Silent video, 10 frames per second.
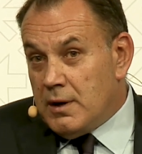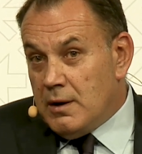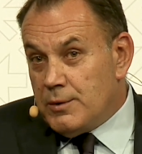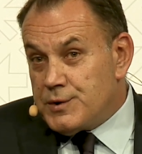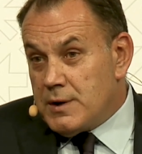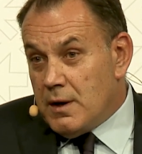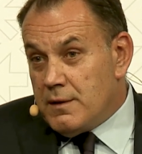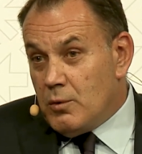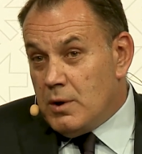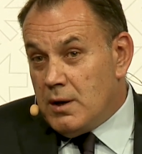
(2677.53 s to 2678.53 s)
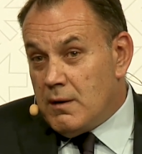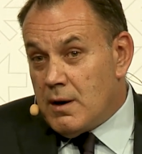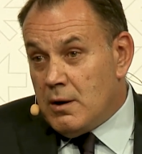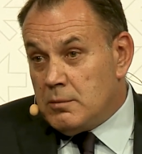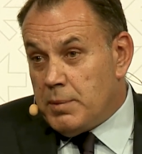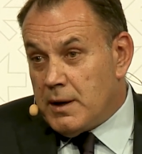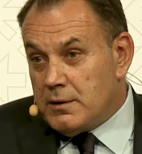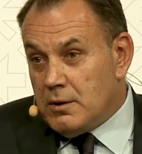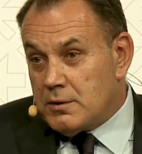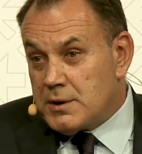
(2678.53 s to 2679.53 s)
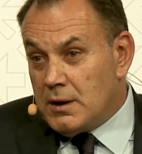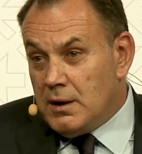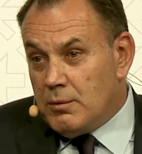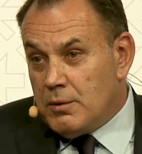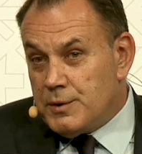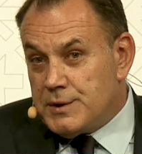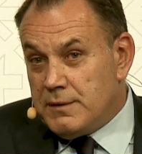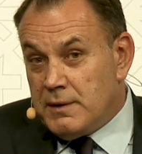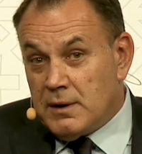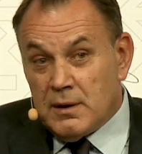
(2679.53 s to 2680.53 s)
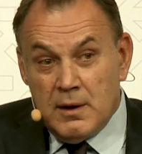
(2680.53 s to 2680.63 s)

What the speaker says: Now it's the other way around. Paradoxically, we're receiving